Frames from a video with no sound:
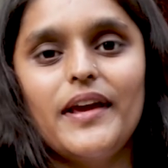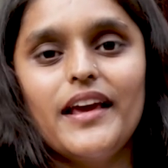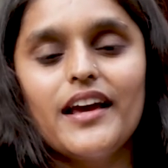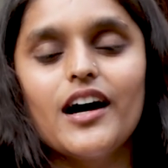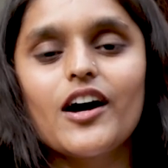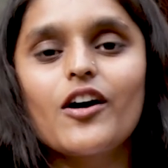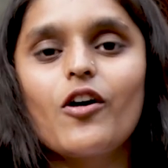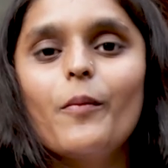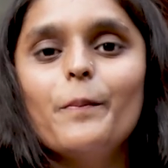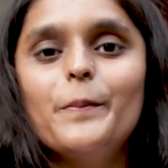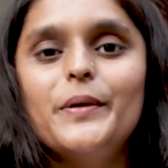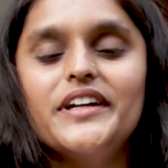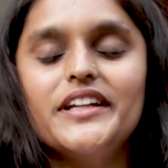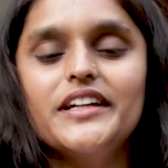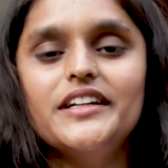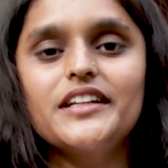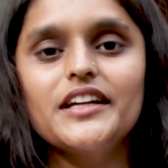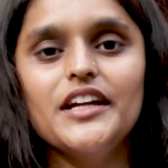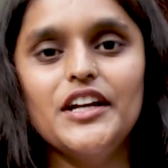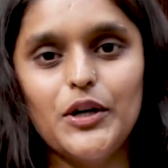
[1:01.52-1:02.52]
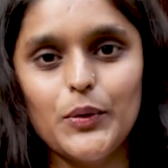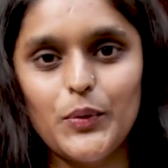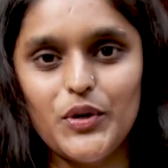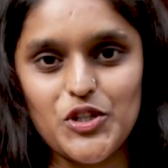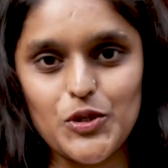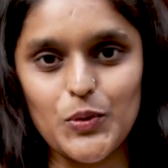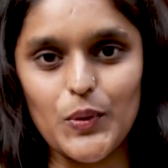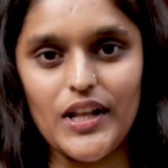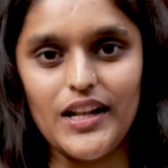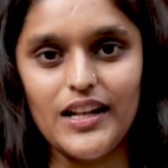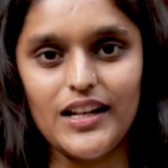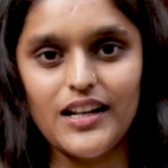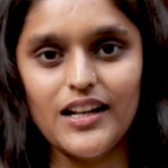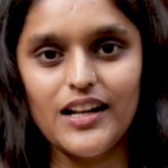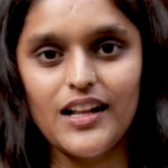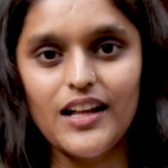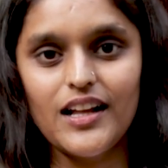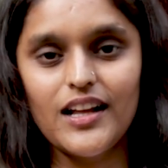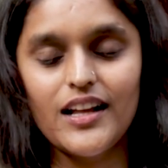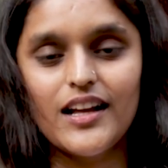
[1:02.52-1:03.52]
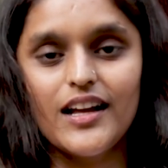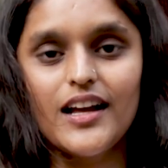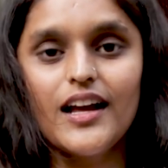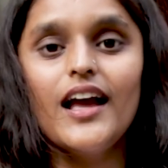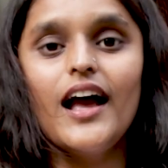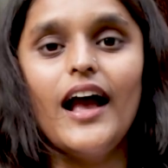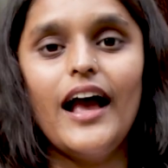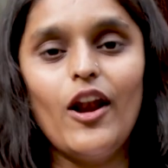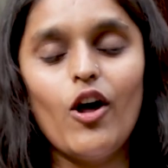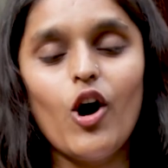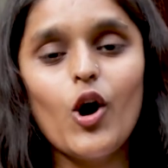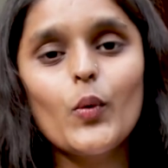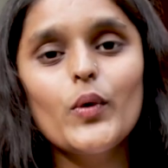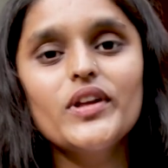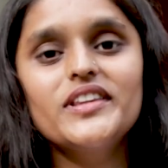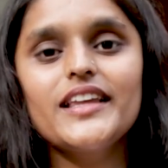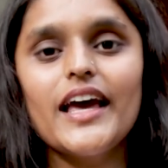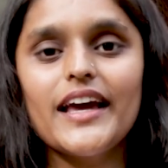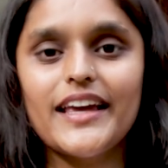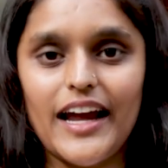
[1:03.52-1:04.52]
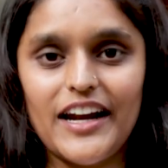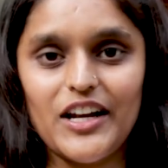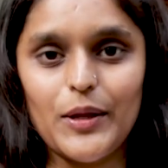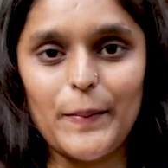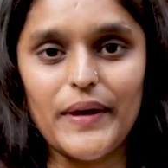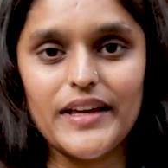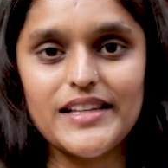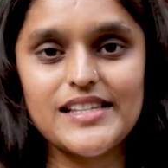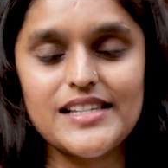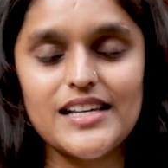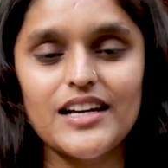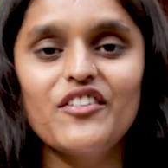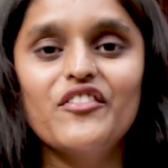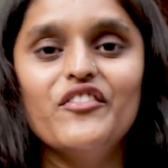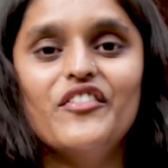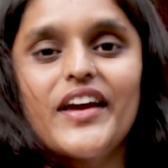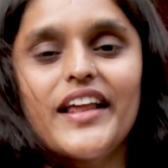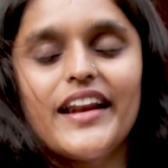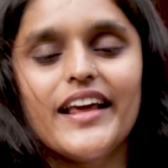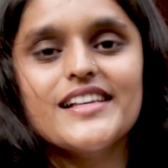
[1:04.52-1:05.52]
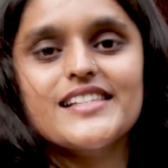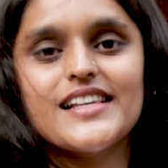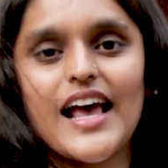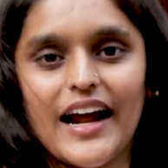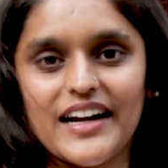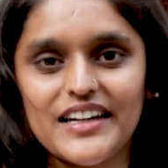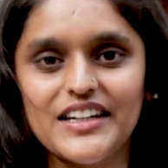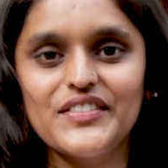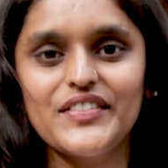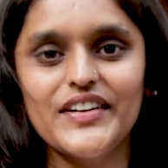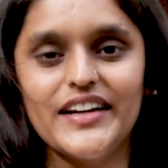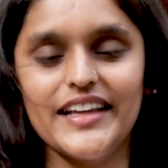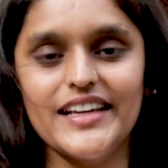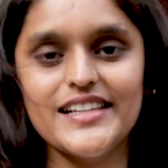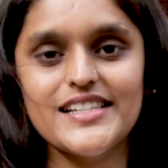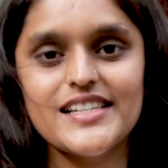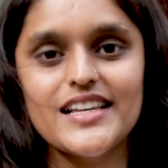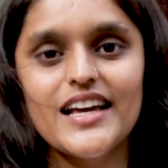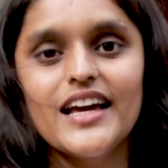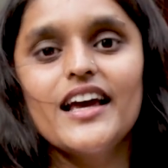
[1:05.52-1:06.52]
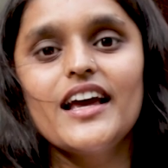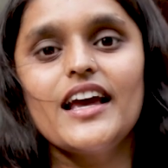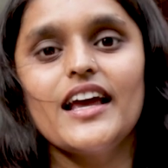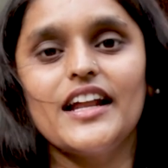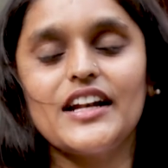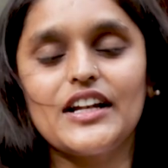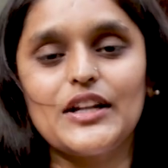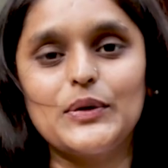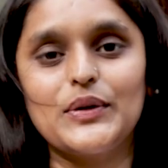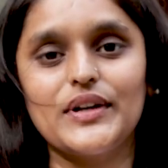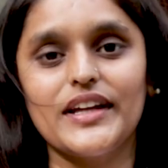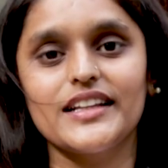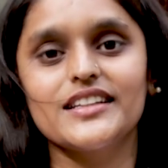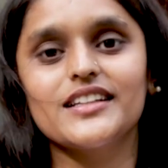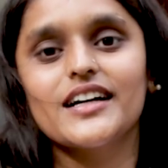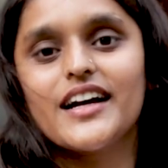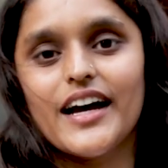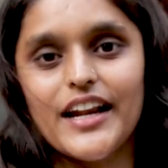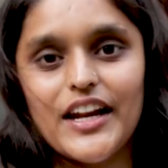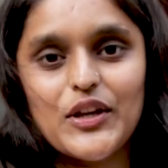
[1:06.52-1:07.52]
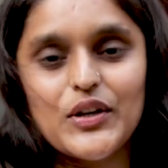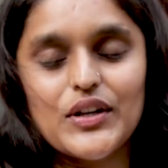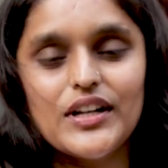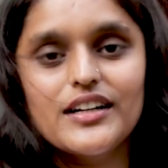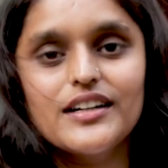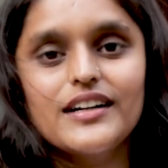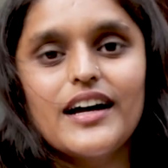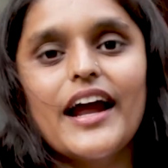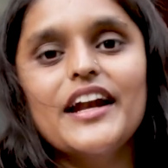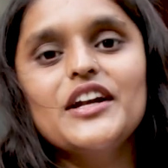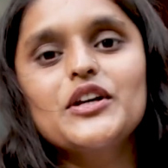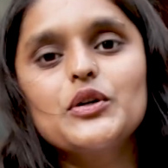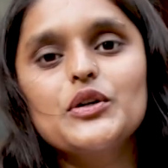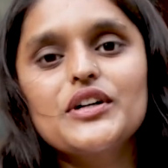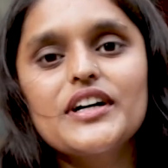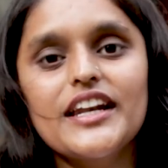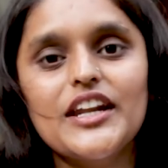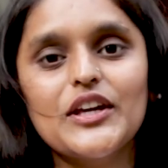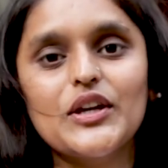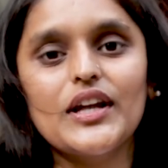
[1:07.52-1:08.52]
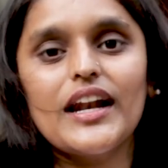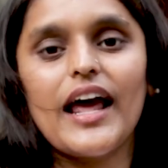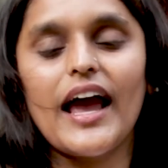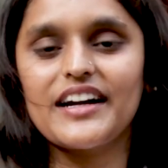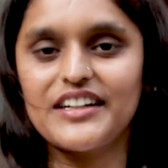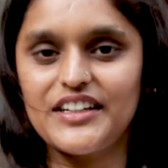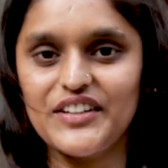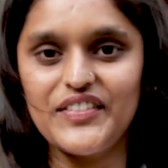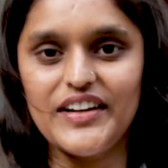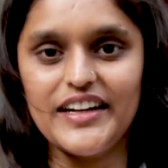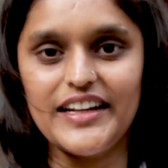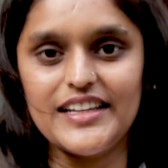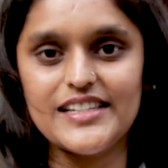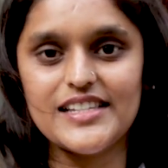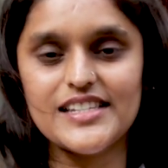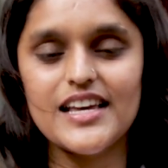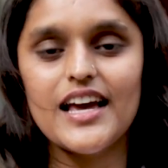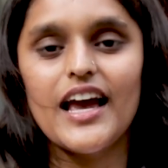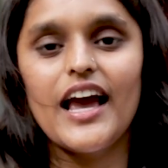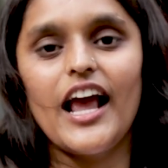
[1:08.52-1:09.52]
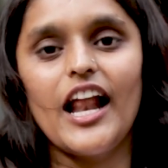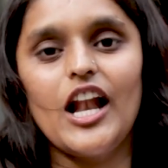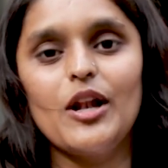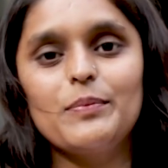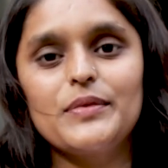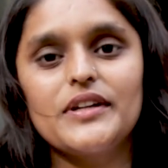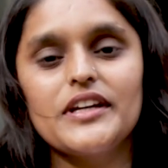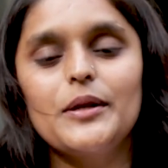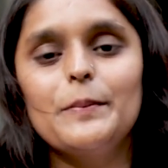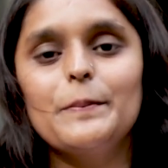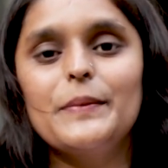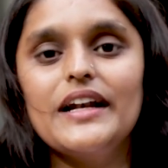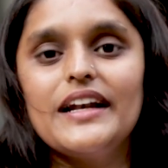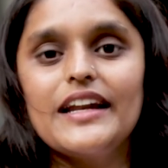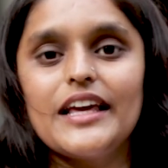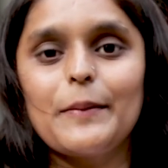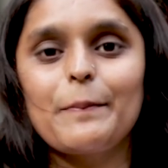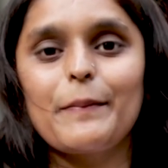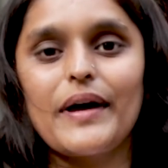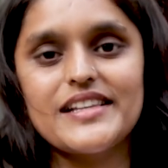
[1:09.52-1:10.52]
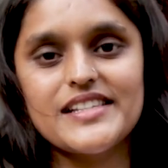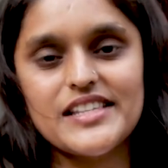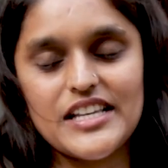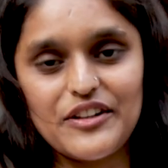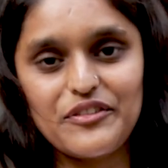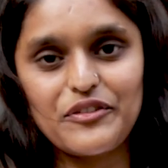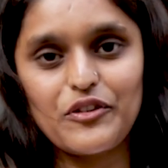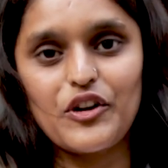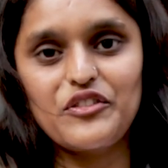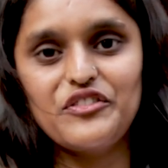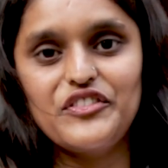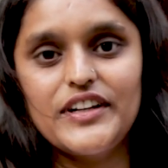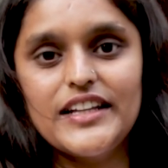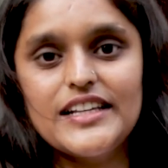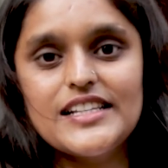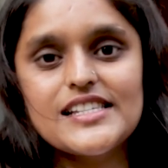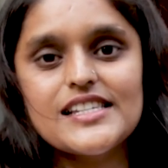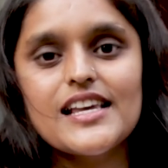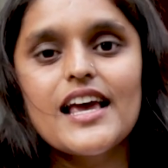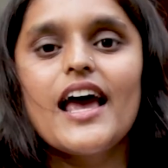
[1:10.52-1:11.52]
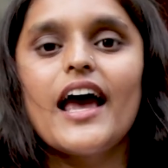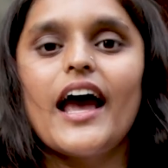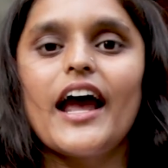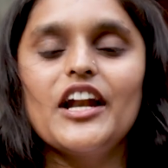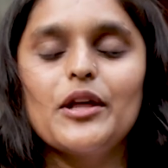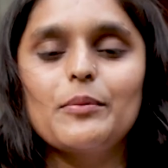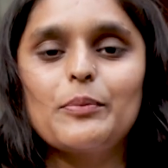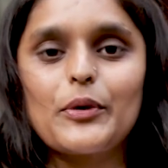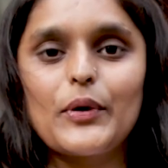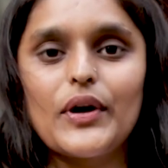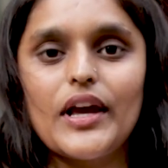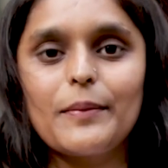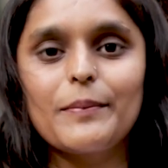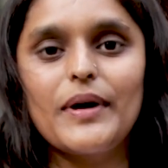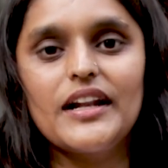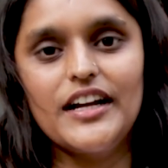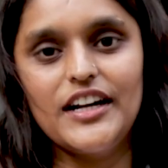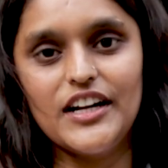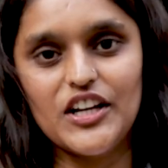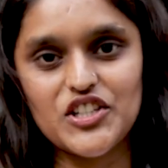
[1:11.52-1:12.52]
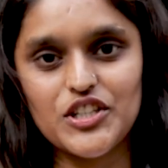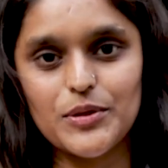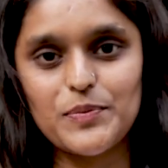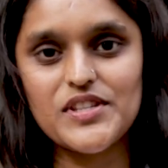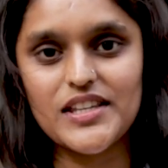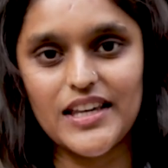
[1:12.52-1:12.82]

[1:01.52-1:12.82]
me a competent individual. Along with the academics, various activities including the curricular and co-curricular activities helped in building my self-confidence and improving my leadership